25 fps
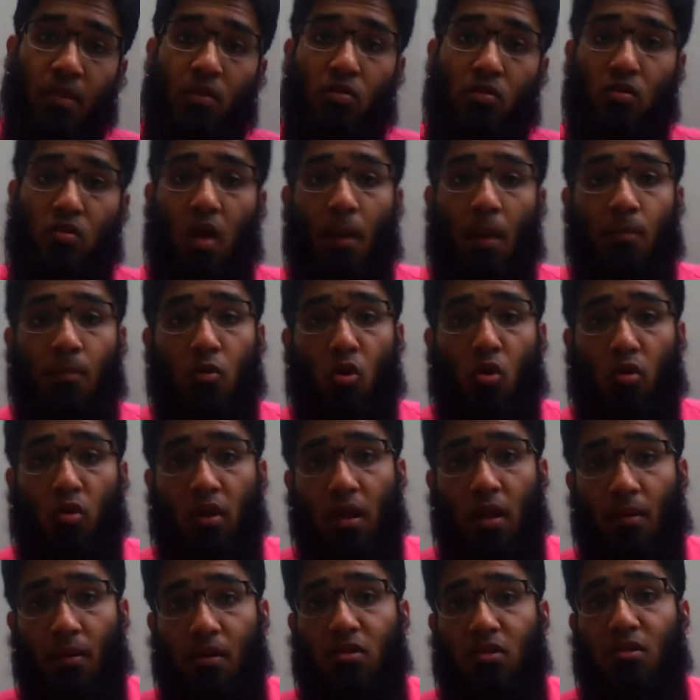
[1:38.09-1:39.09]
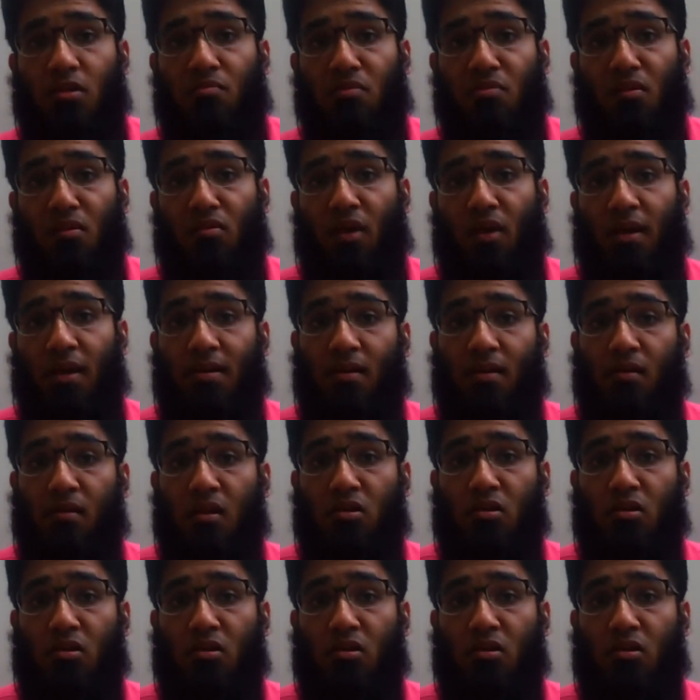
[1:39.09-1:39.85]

So I'm talking about the chipset right now.